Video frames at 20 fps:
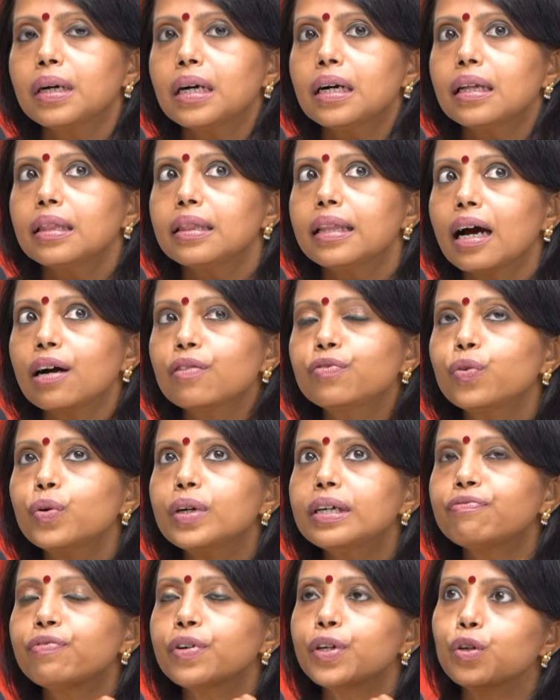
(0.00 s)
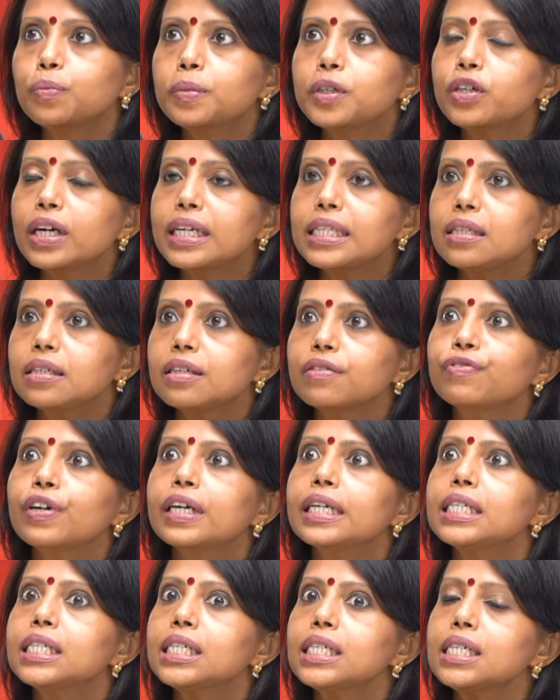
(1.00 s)
therefore, for human rights
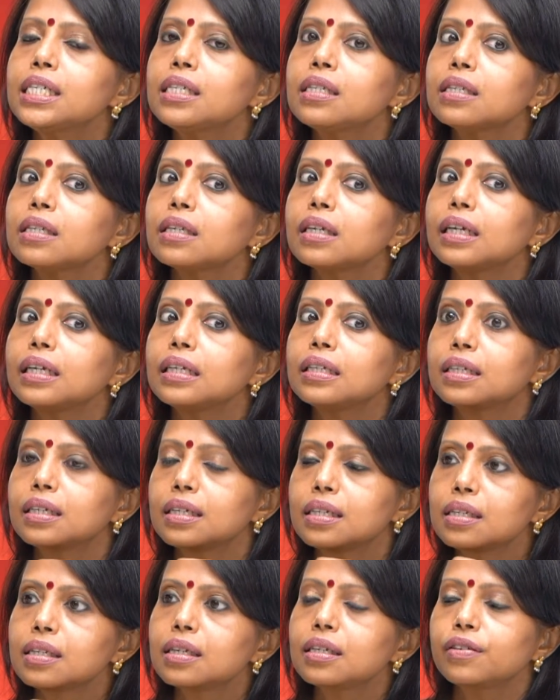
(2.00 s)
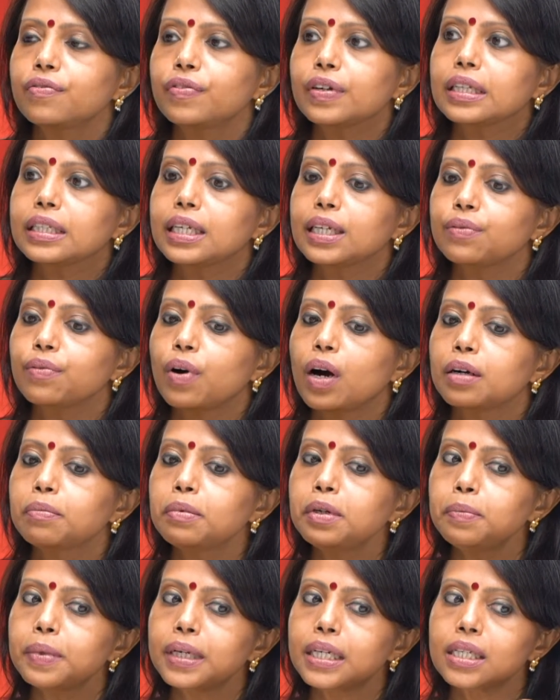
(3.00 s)
defenders, it is a difficult
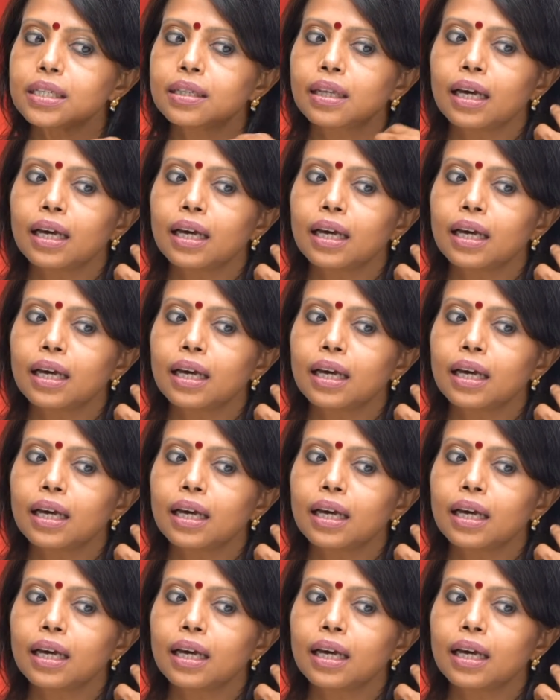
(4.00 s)
environment because they